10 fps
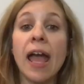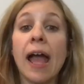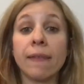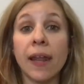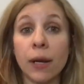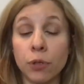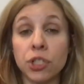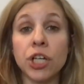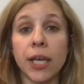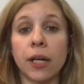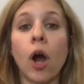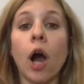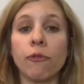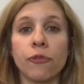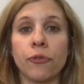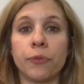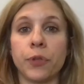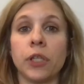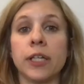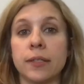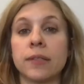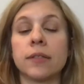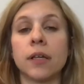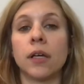And then I would check it off the list